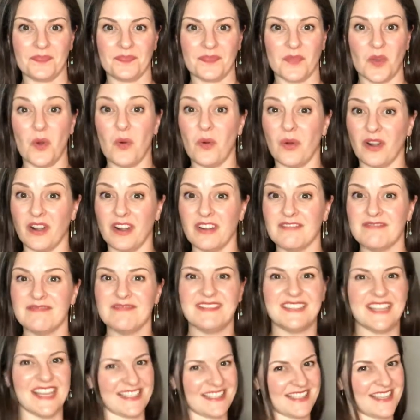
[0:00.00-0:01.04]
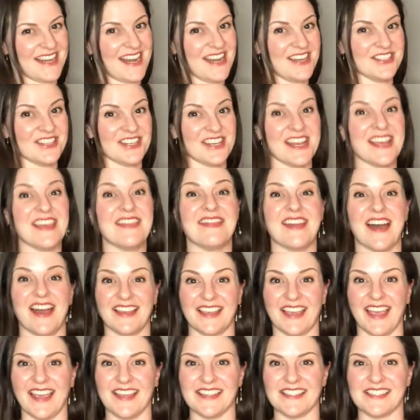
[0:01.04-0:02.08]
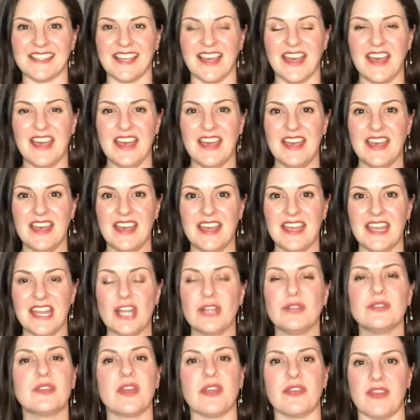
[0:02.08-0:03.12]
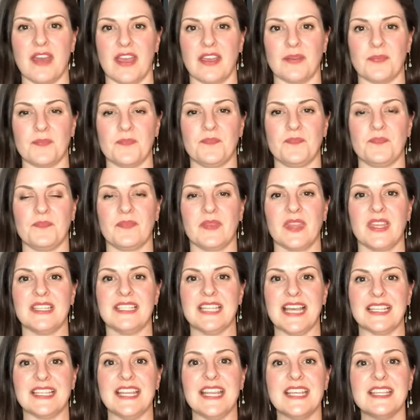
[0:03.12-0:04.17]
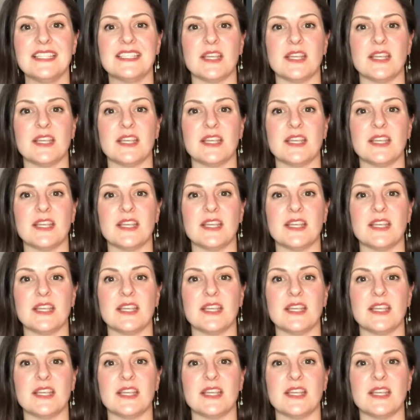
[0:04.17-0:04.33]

or destination in that case. Here's the thing. Technique is